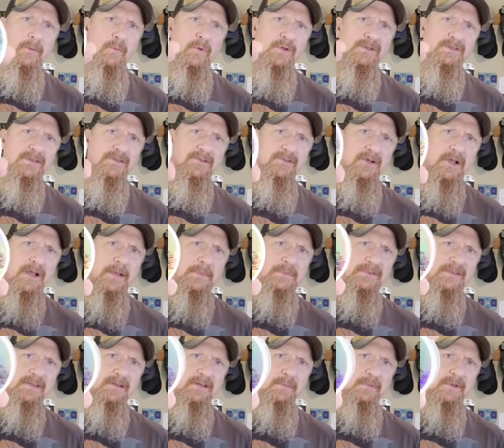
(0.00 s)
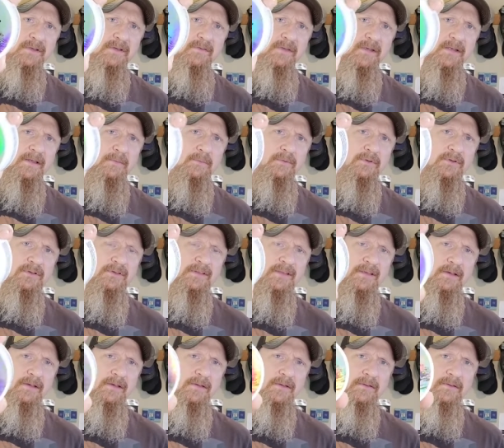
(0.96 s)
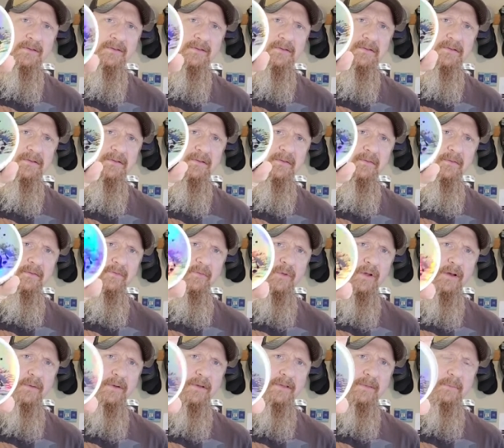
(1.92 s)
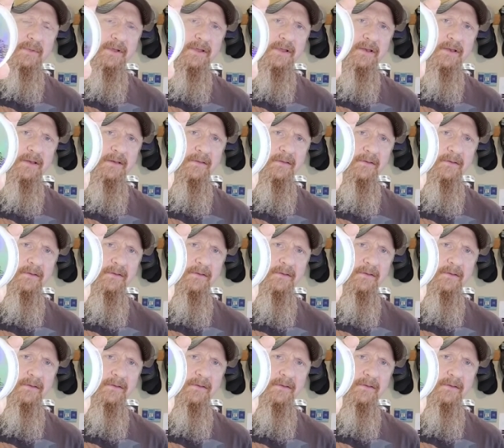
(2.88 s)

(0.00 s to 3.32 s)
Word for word: once it drops, it'll be available until right around the beginning